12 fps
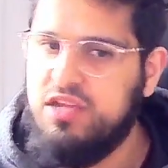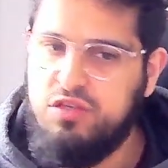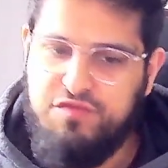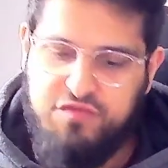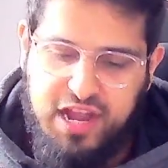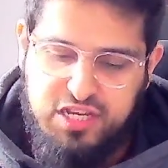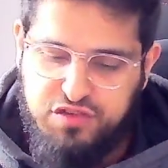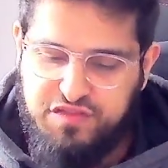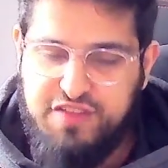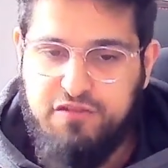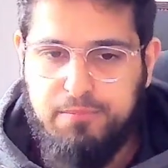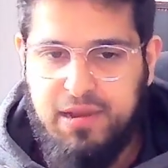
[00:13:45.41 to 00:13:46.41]
You find your
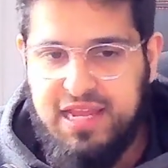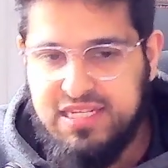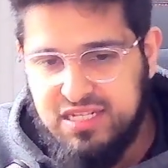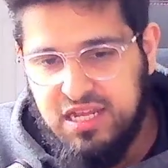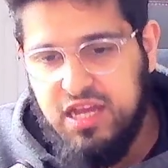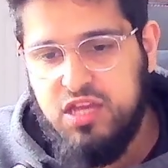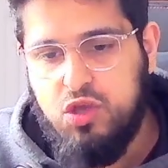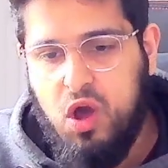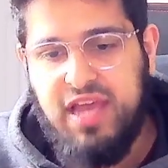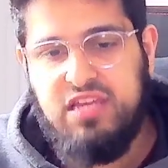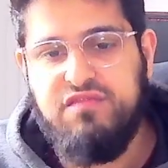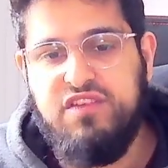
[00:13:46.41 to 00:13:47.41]
favorite plays, your
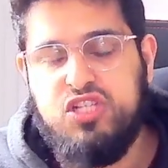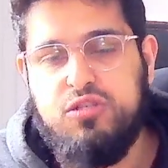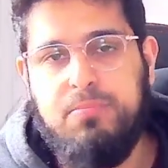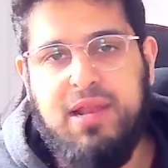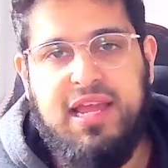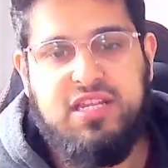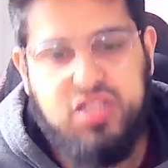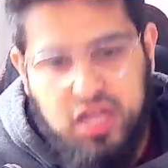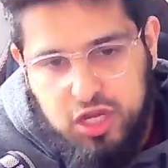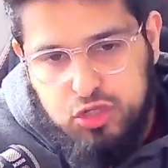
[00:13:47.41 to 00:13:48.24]
high conviction plays,